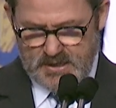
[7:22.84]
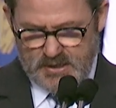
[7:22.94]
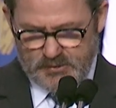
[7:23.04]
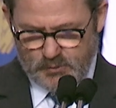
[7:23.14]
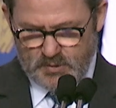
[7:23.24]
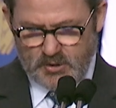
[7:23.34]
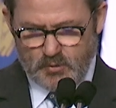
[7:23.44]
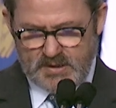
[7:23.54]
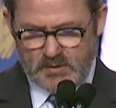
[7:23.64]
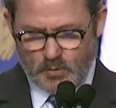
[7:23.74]
Through
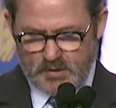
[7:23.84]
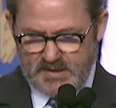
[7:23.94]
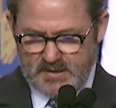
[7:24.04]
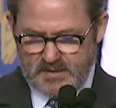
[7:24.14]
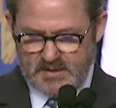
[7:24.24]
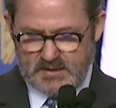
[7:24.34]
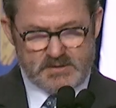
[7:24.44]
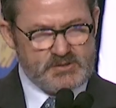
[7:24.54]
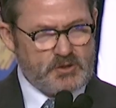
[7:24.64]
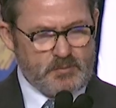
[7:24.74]
ingrained work ethic and
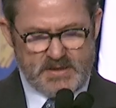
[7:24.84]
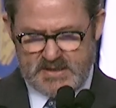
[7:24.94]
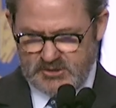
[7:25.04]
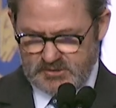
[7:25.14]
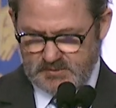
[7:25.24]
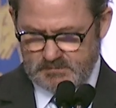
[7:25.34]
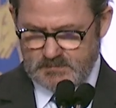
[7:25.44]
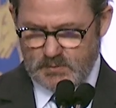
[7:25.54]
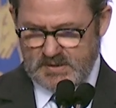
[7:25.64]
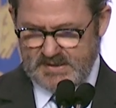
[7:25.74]
determination,
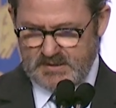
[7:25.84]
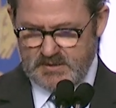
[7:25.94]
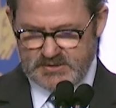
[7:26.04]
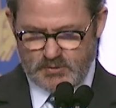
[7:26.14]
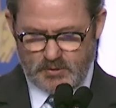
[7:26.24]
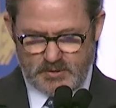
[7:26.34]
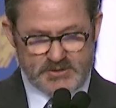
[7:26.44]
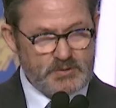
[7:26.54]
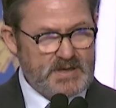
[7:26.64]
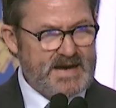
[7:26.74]
Rocky has grown
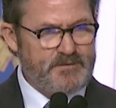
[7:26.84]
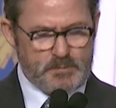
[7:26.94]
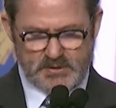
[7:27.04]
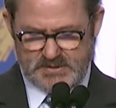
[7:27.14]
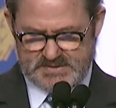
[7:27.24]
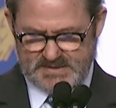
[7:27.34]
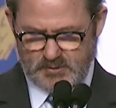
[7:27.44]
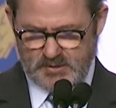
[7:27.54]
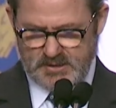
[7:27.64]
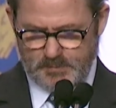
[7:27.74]
into a $500 million
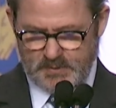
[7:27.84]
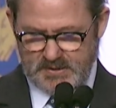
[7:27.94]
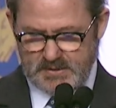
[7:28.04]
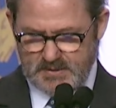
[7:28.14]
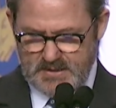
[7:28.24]
company,